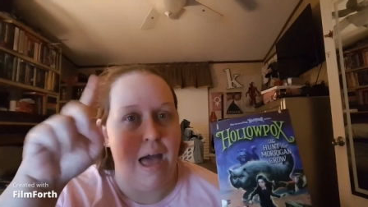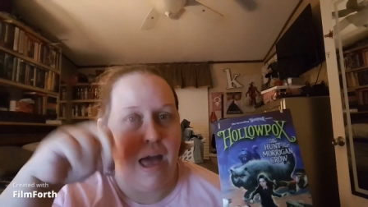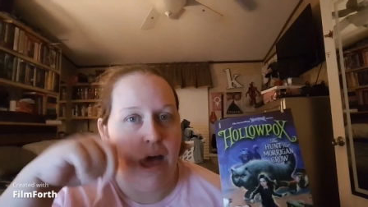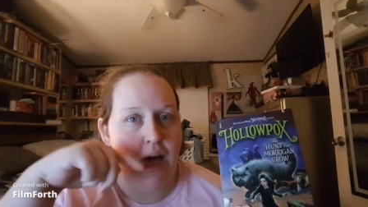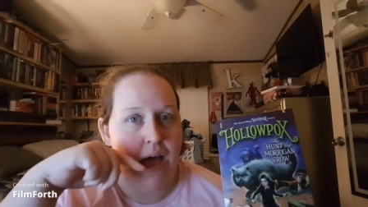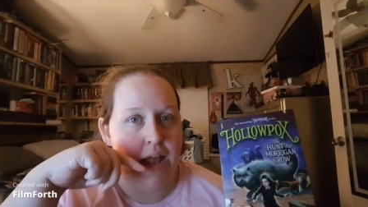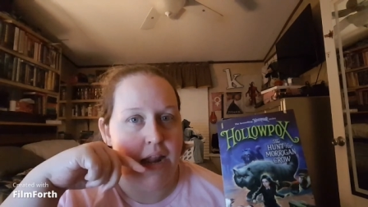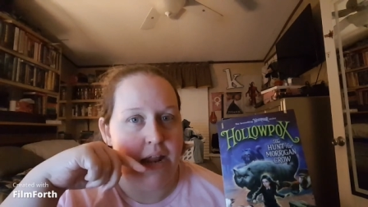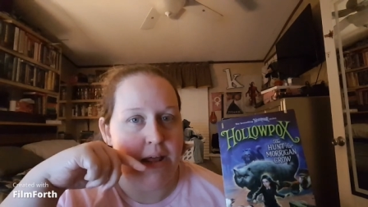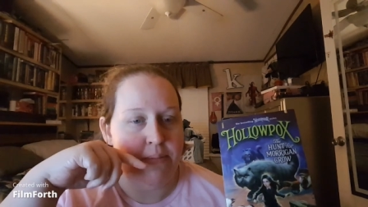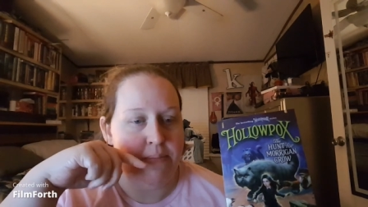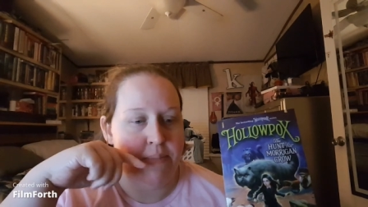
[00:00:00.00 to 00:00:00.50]

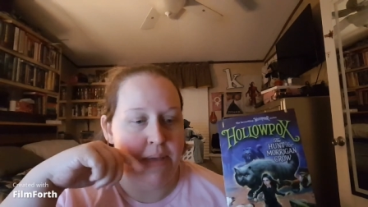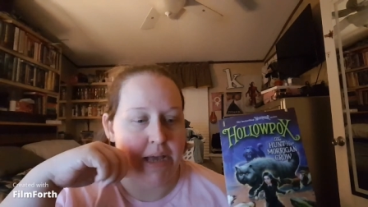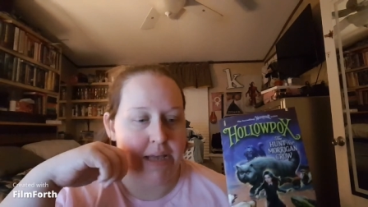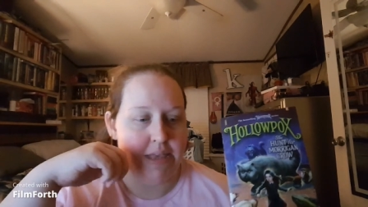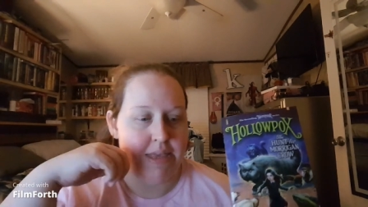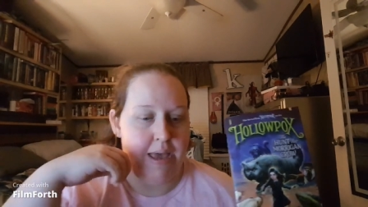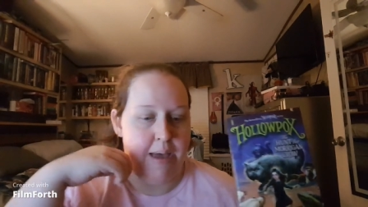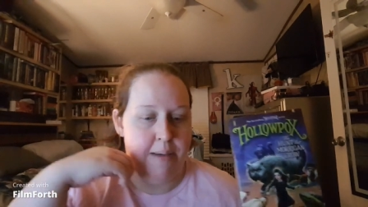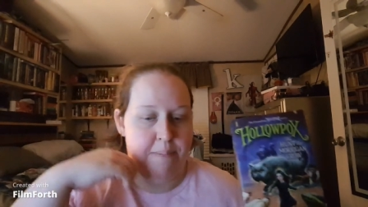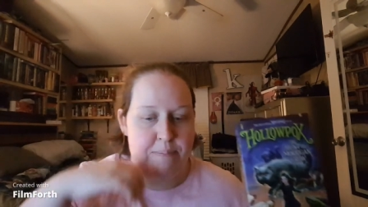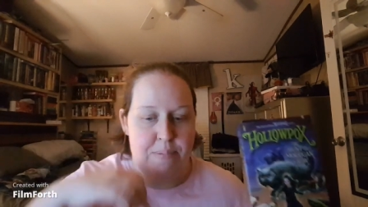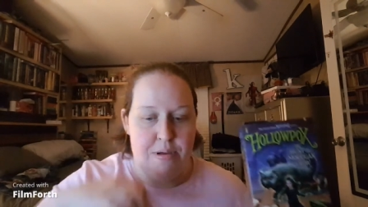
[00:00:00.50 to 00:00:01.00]
I didn't make
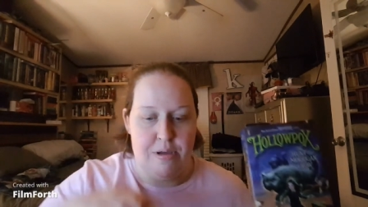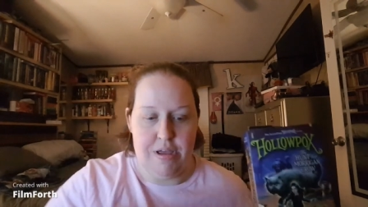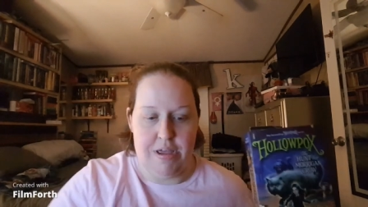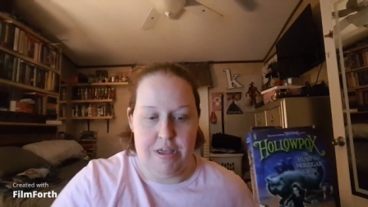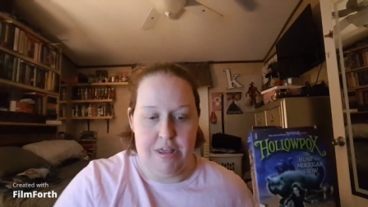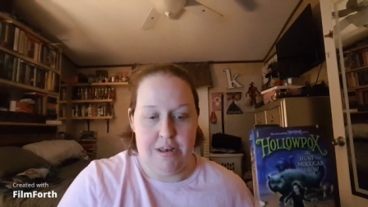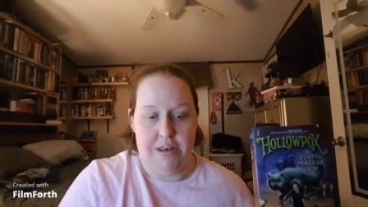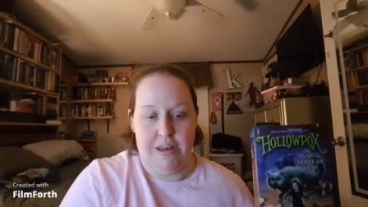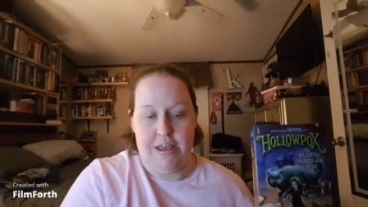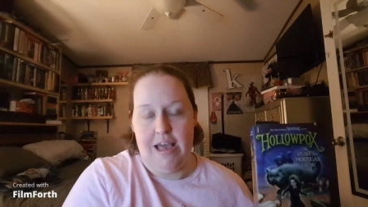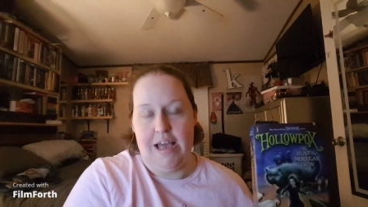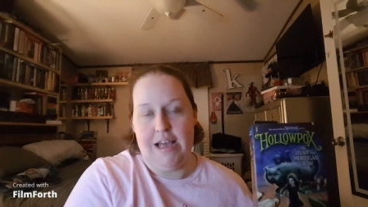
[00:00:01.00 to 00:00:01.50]
that
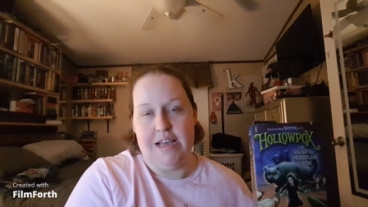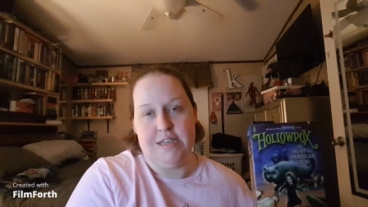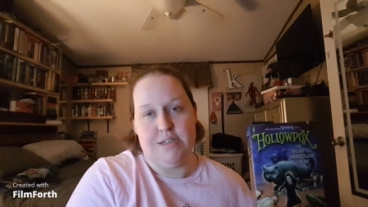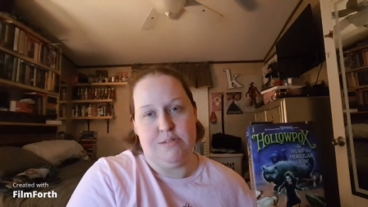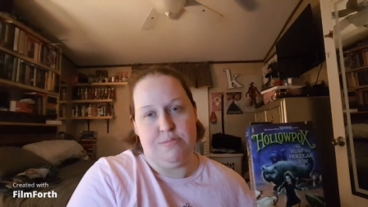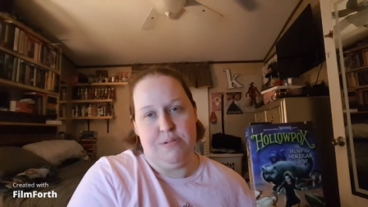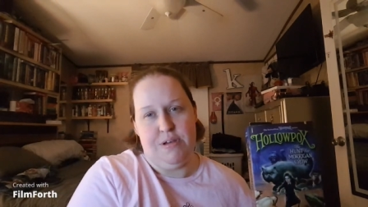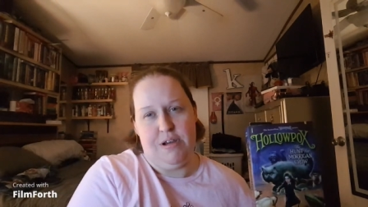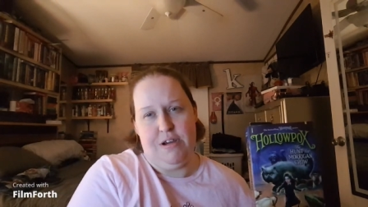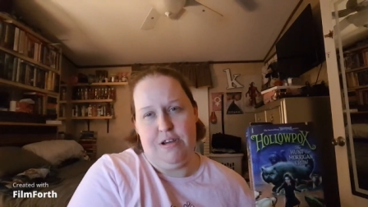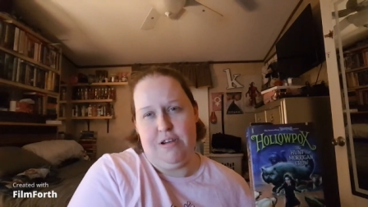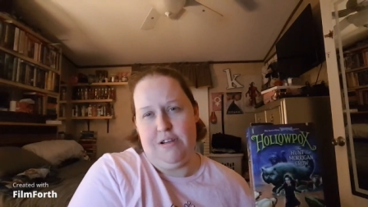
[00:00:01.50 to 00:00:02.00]
pun. I
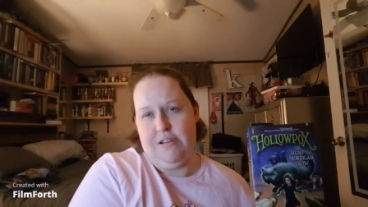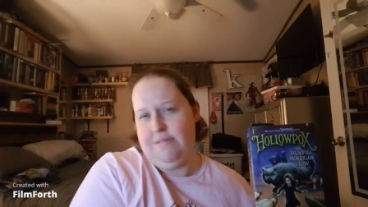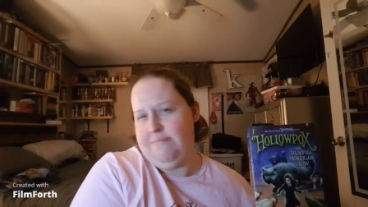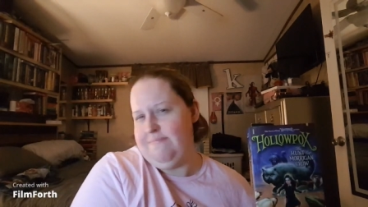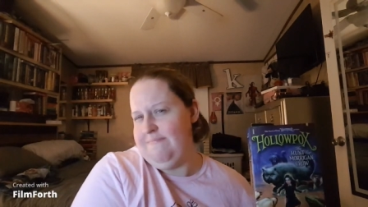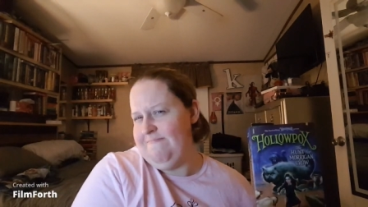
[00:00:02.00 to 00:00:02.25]
swear.